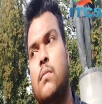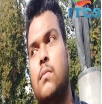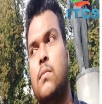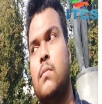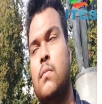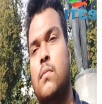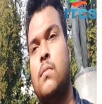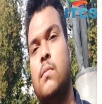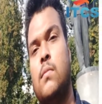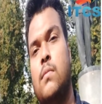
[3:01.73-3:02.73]

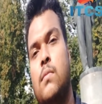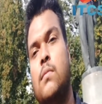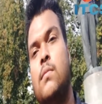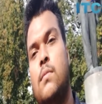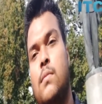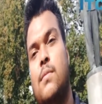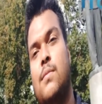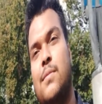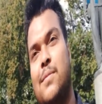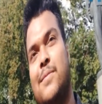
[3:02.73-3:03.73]

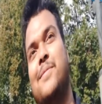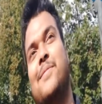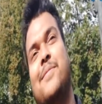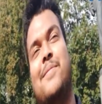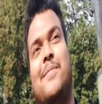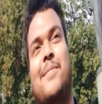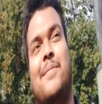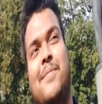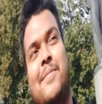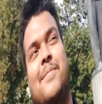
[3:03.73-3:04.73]

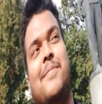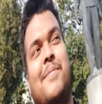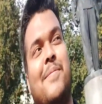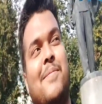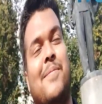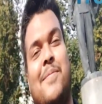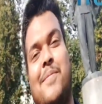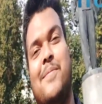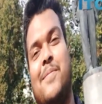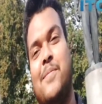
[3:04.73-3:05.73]

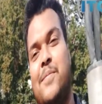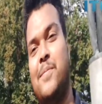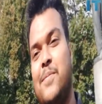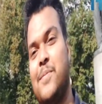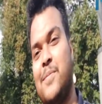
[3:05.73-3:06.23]
[no speech]